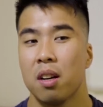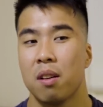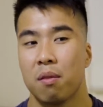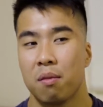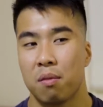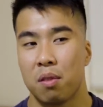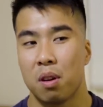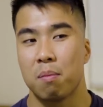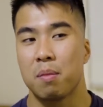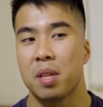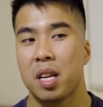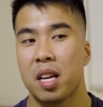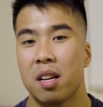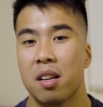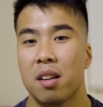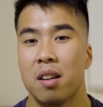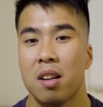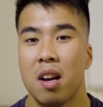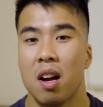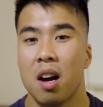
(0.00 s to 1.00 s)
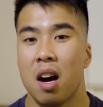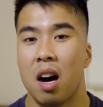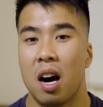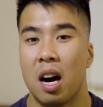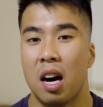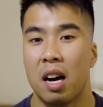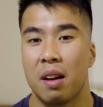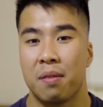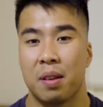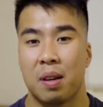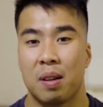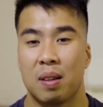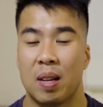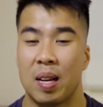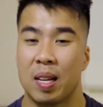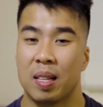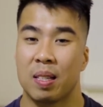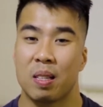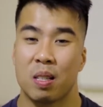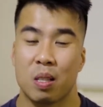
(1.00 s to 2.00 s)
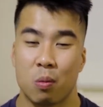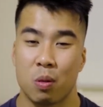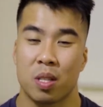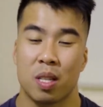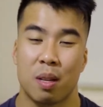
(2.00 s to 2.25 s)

From then, I felt like this was